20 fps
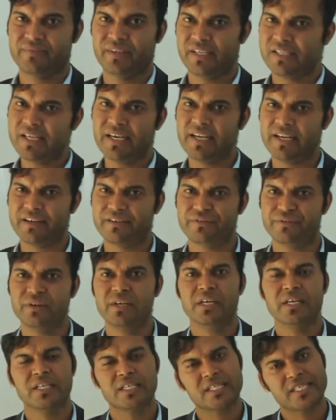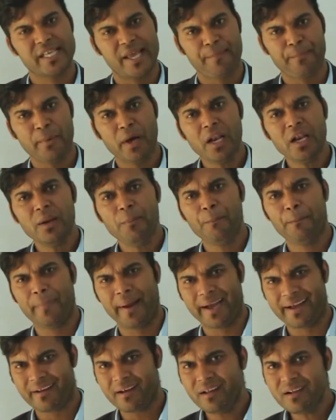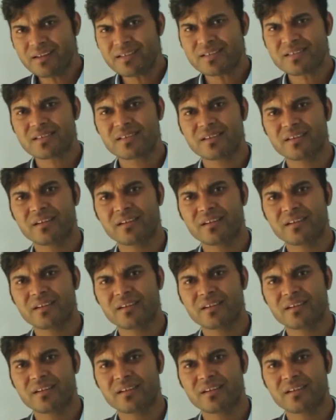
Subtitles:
Isn't it? Sepal, petals,